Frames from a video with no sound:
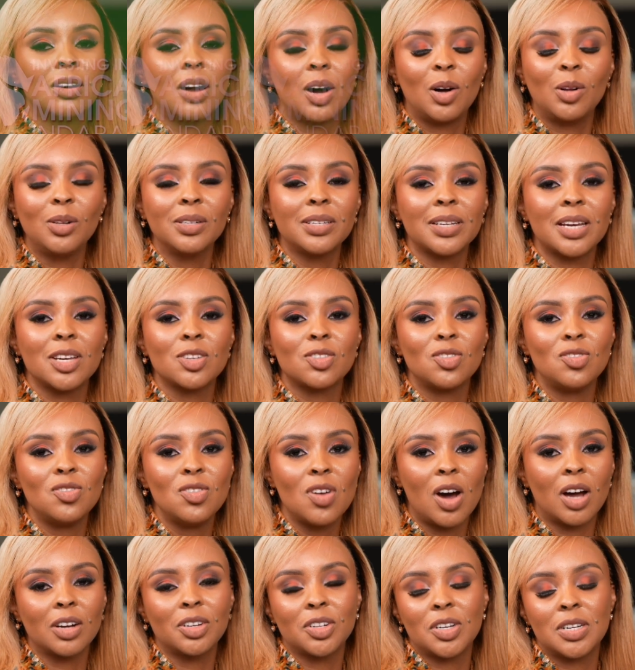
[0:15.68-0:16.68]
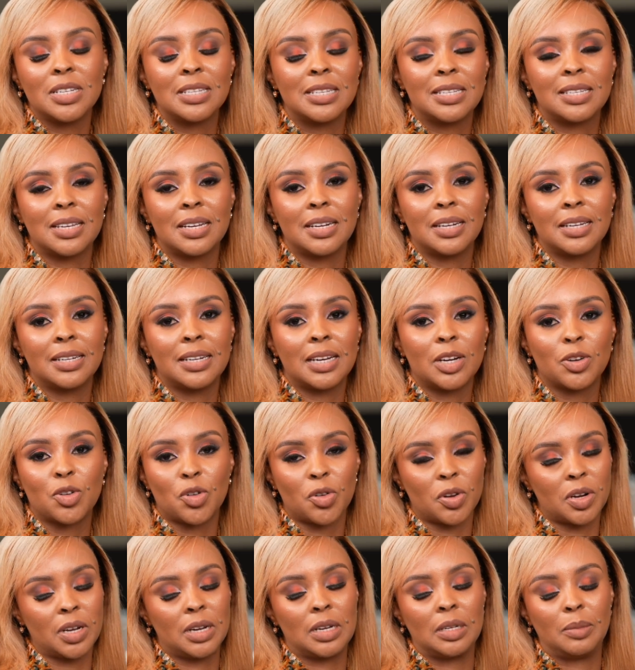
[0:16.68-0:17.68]
gold is not considered a
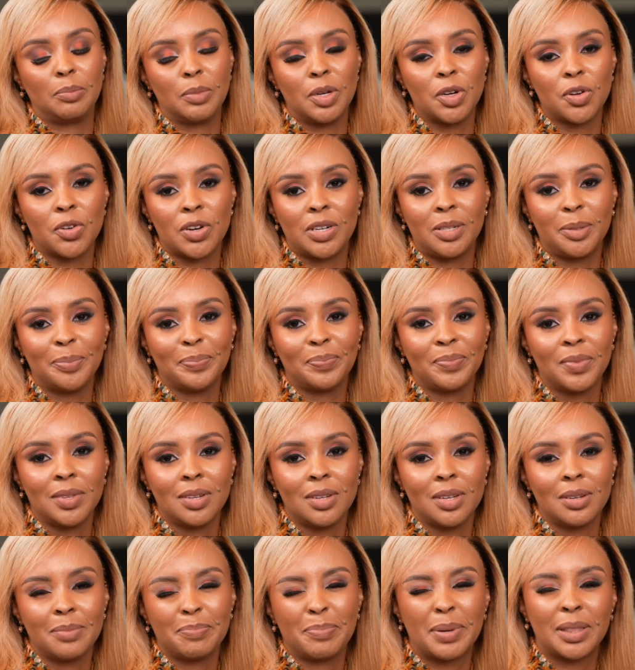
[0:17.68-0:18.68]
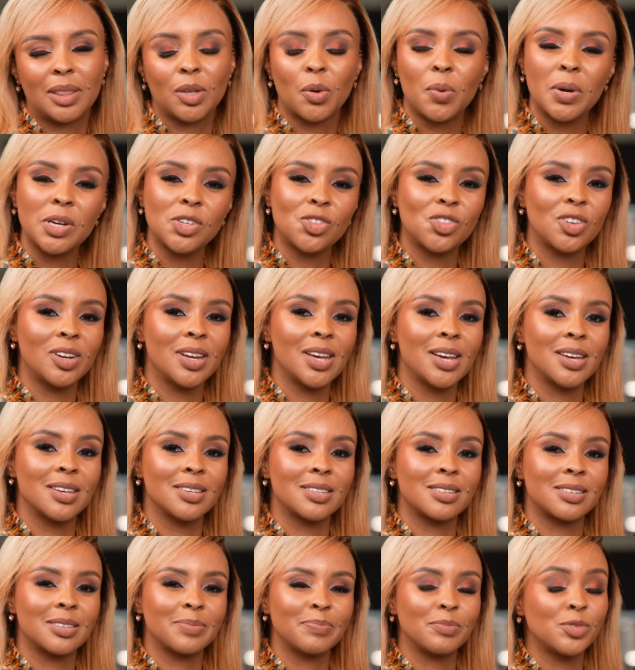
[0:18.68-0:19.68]
critical mineral. But the question
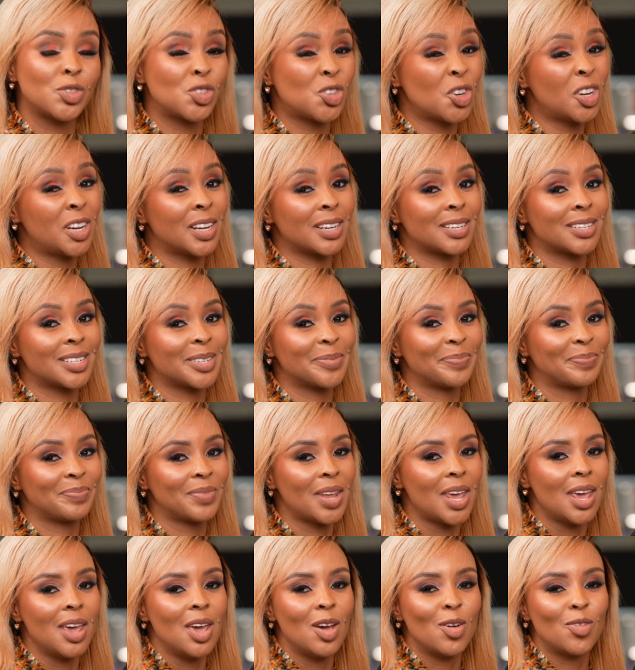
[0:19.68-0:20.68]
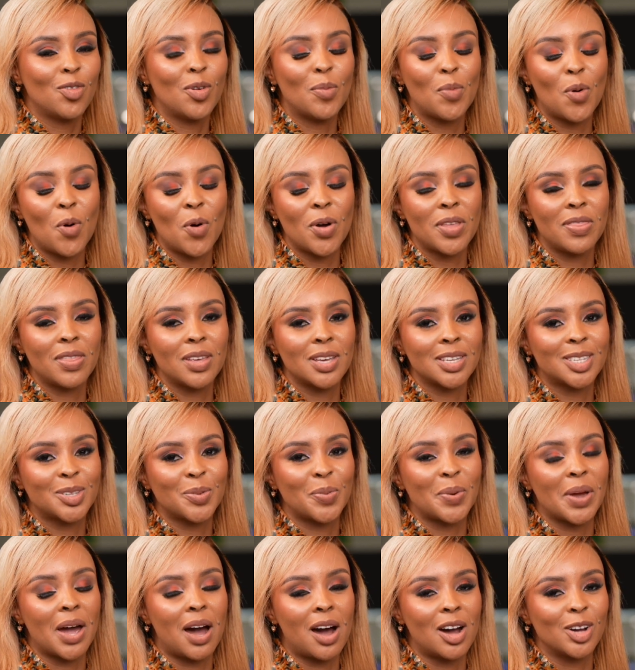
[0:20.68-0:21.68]
is, should it? For more on
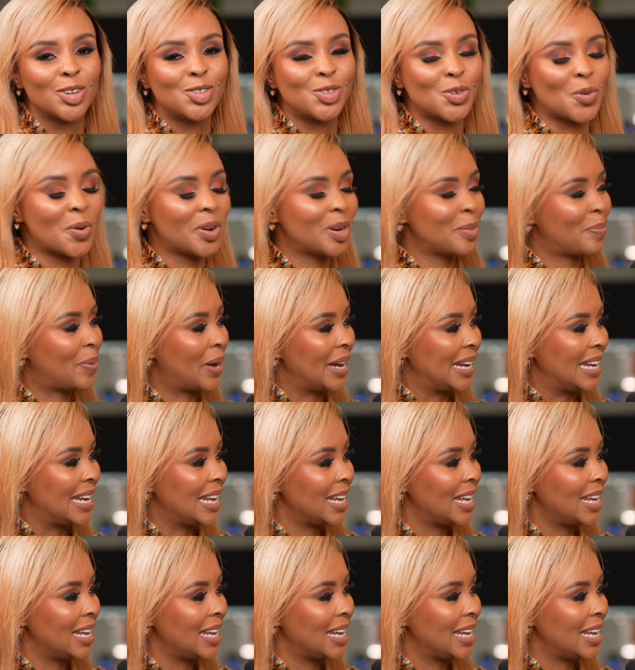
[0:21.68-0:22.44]
this, we are joined by